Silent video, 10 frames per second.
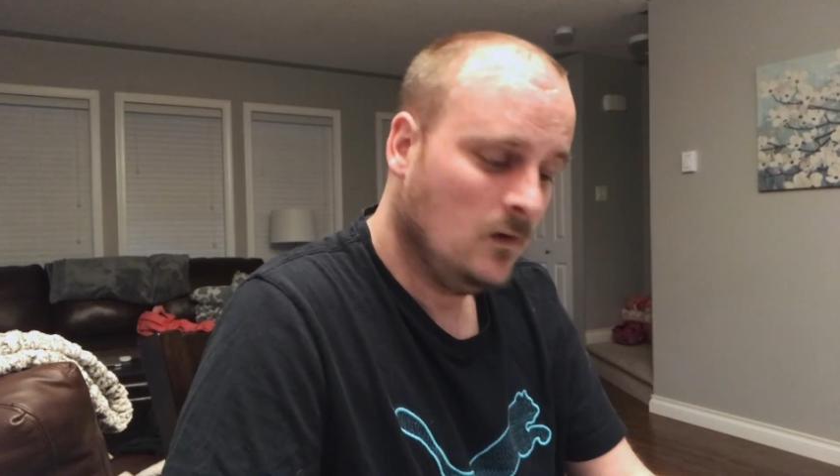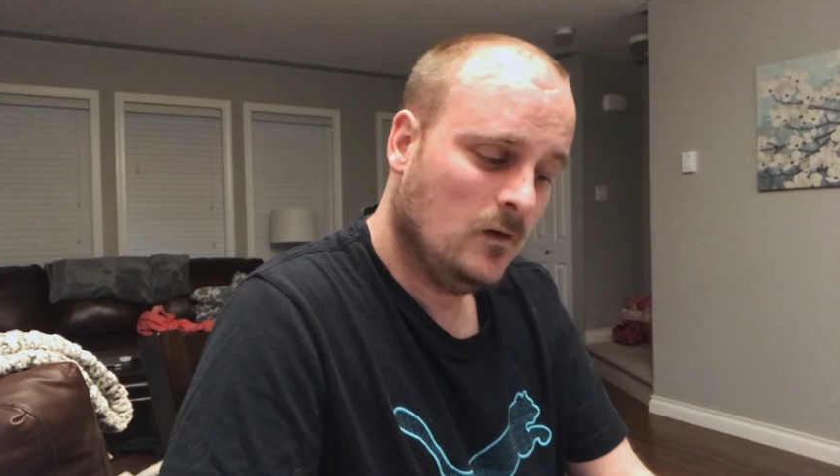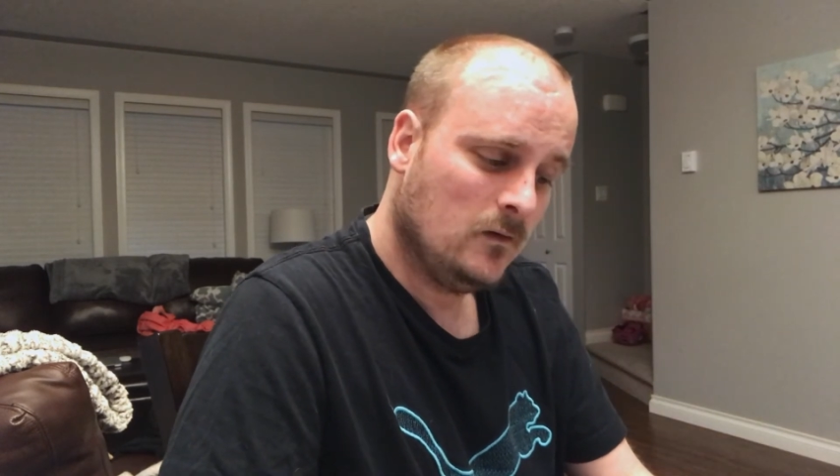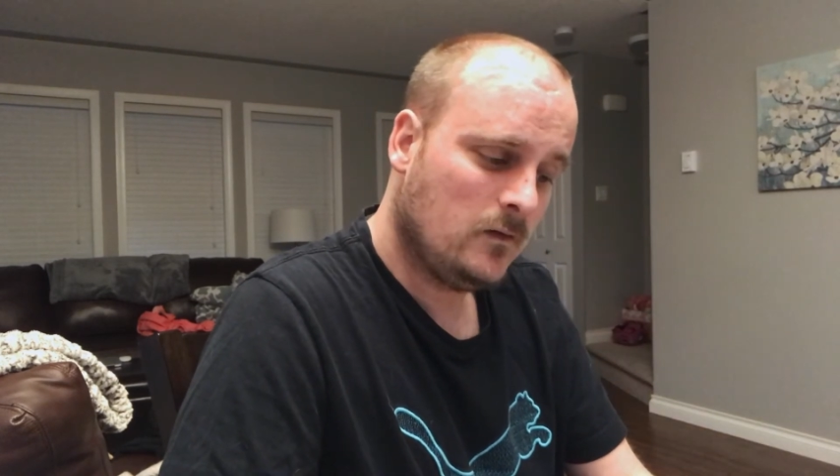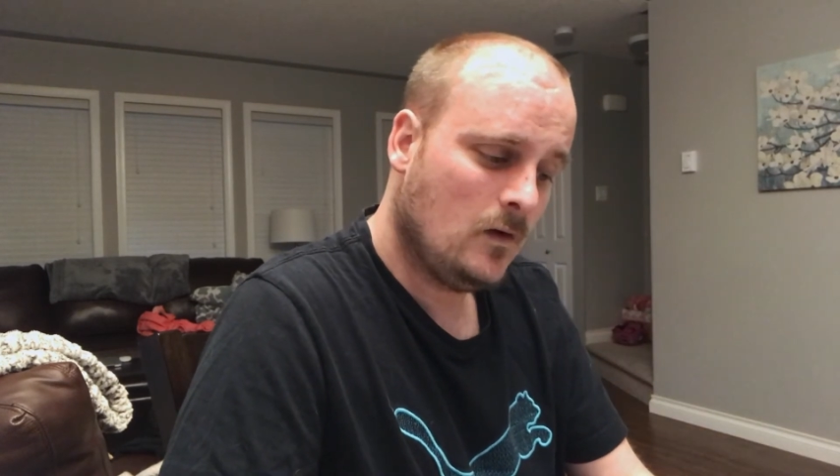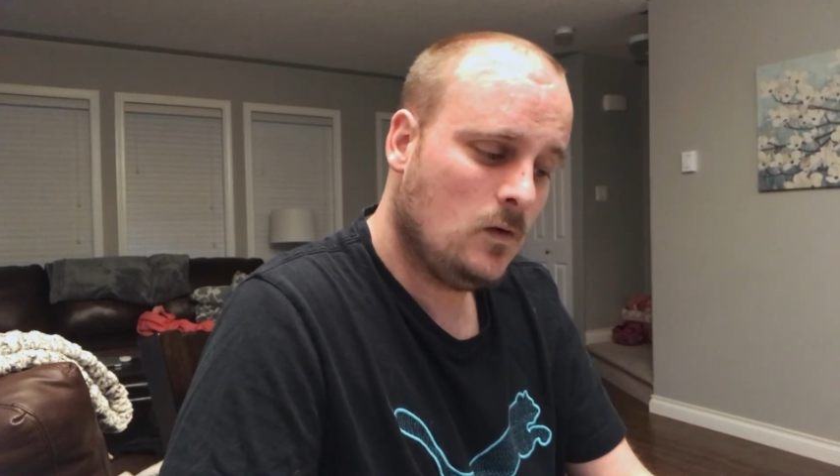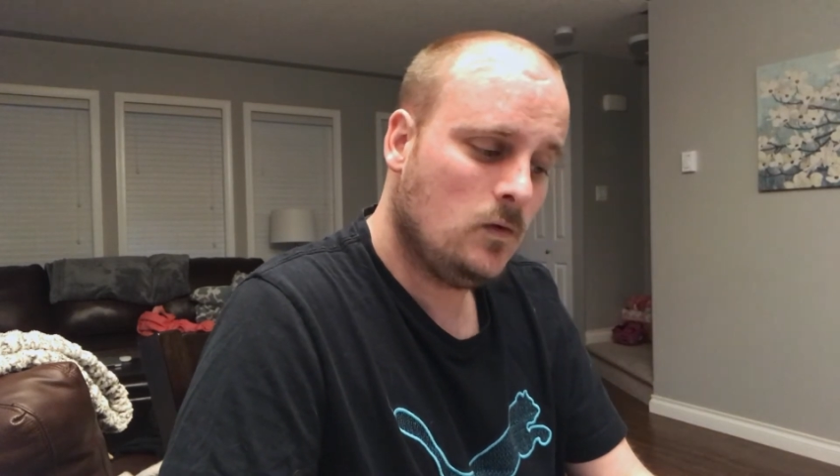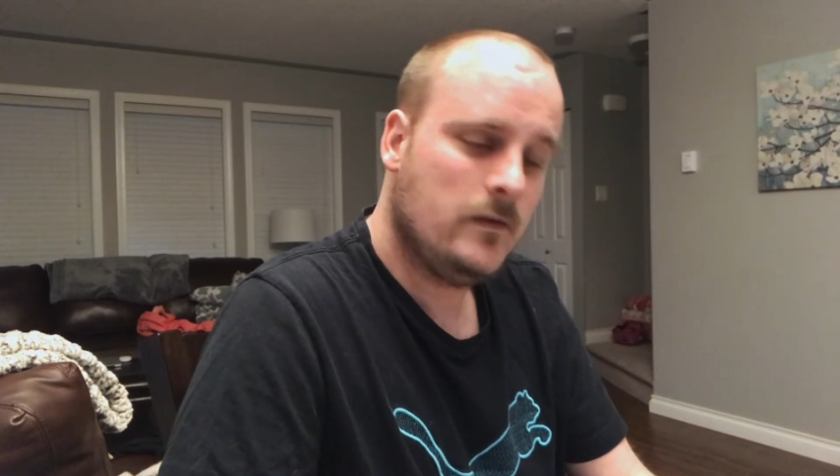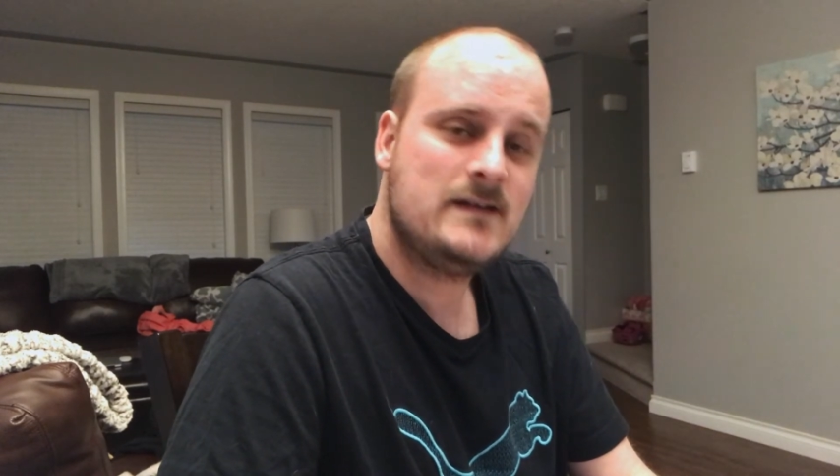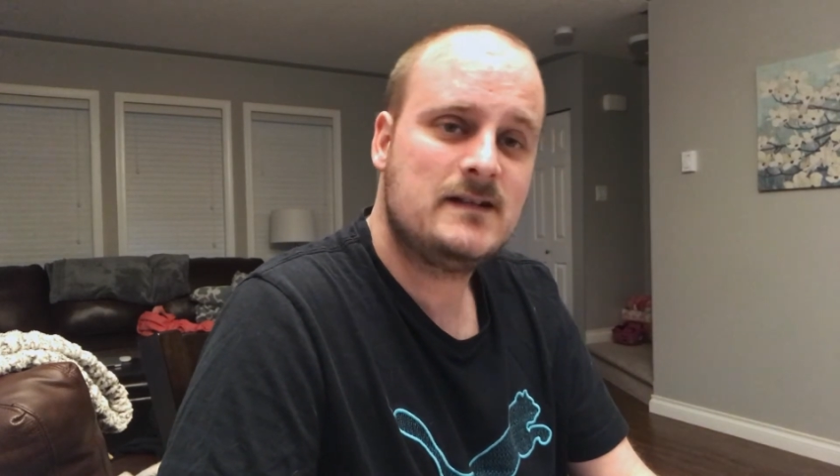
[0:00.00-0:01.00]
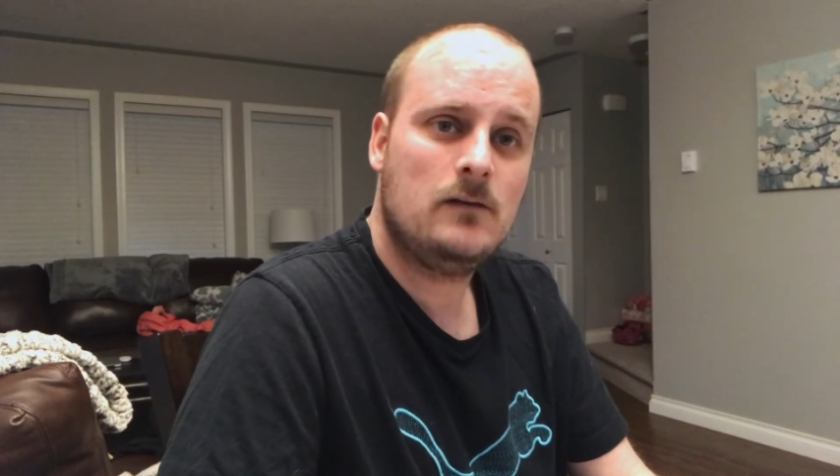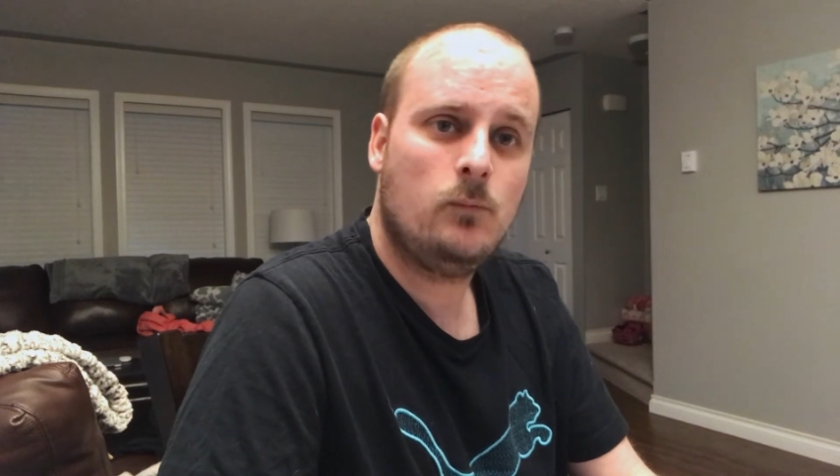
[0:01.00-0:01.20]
So they said,